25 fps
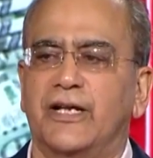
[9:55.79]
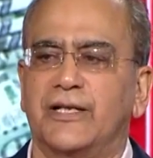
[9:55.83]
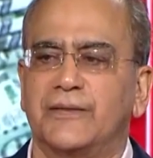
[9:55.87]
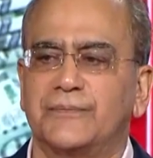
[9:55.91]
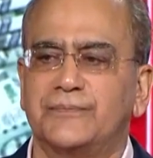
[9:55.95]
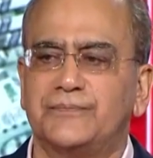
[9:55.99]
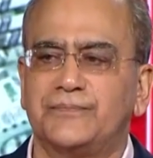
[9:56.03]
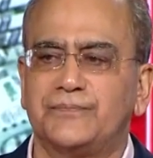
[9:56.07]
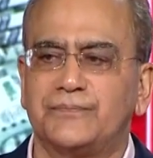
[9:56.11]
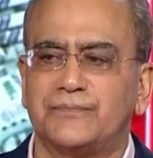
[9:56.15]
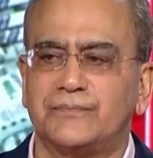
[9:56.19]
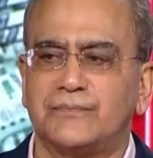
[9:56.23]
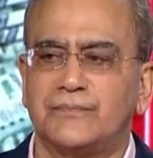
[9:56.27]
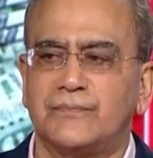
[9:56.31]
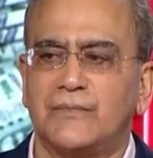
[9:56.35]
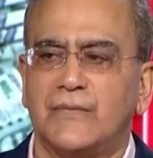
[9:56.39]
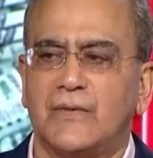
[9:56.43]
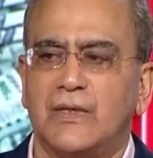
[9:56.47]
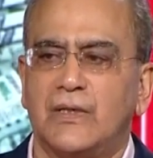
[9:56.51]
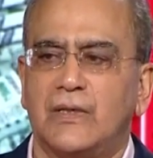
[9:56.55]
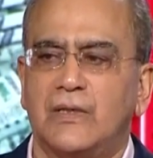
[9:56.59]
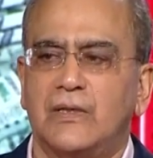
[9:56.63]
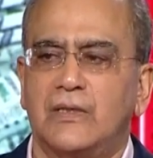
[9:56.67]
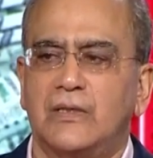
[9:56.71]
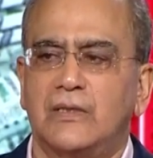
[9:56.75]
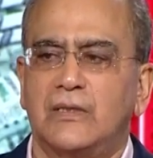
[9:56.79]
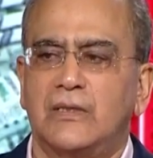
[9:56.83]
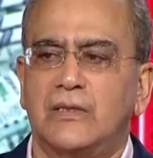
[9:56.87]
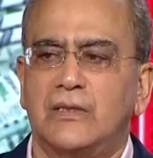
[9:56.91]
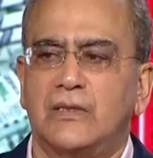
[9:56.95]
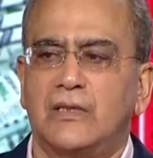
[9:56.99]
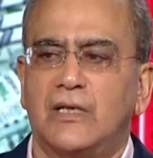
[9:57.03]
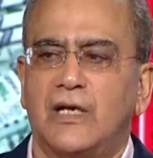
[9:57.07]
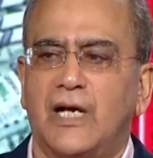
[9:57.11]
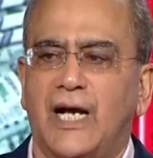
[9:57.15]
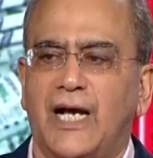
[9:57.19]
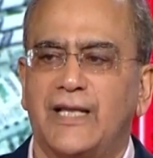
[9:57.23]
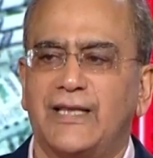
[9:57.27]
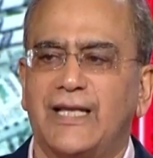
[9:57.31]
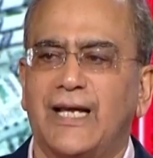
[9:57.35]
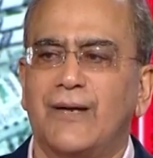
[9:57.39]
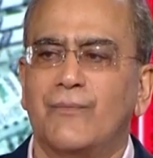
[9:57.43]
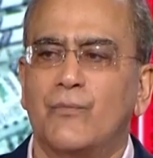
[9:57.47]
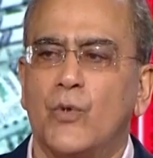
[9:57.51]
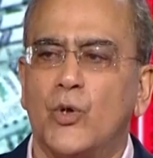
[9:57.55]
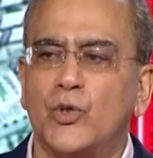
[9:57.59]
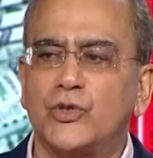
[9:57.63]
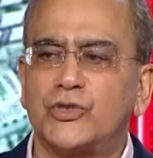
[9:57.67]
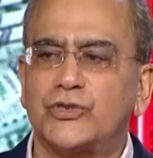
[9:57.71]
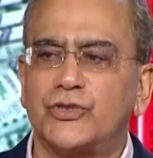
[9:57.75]
day. I
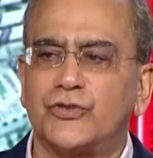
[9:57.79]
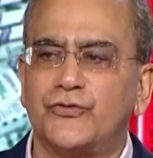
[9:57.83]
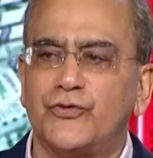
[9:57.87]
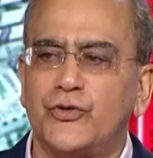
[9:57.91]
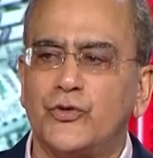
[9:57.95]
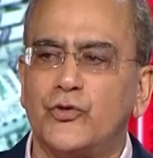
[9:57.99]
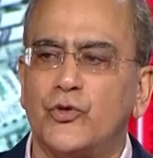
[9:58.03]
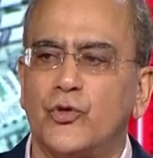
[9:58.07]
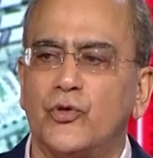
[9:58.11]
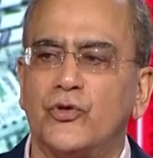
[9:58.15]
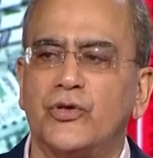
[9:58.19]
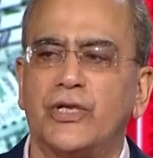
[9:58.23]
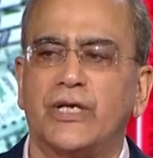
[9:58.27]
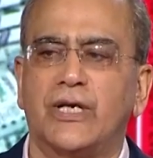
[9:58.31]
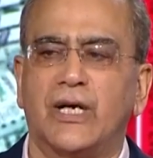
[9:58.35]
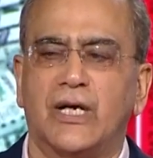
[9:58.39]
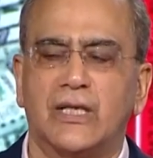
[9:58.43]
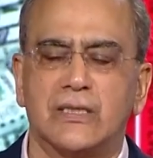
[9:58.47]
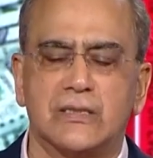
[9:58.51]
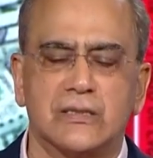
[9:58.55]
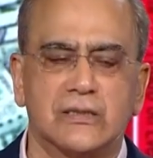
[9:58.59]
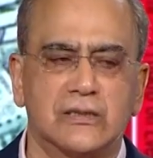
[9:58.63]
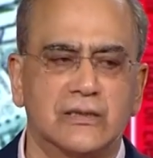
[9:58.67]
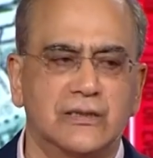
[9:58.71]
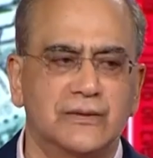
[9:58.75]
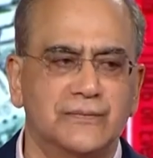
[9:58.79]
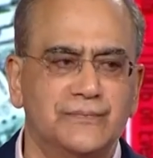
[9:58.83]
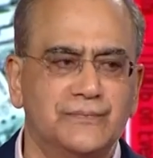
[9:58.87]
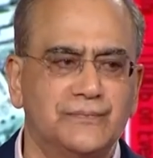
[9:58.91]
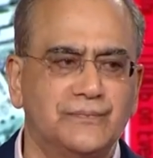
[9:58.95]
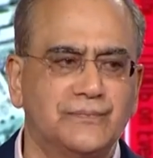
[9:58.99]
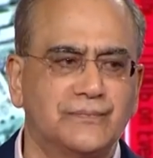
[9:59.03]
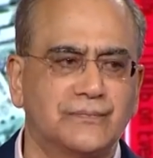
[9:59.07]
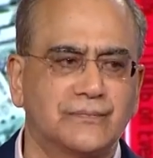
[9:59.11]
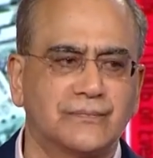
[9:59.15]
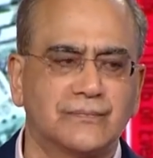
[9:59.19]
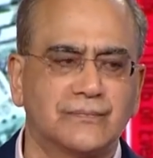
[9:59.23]
think most of you know the answer.